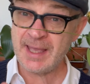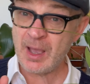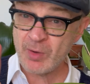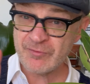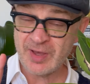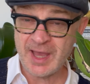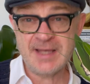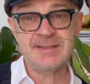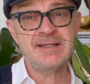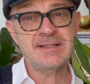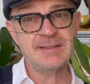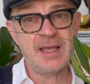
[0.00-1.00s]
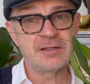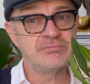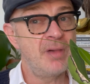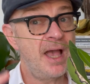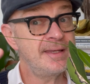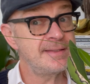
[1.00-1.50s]
However, as I said,
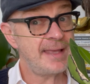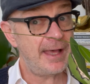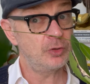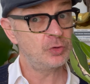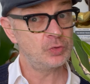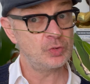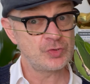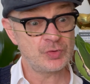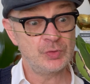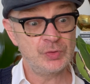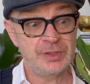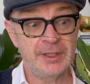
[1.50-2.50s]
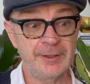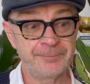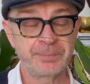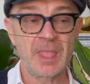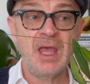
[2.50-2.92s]
mine is outdoors all year.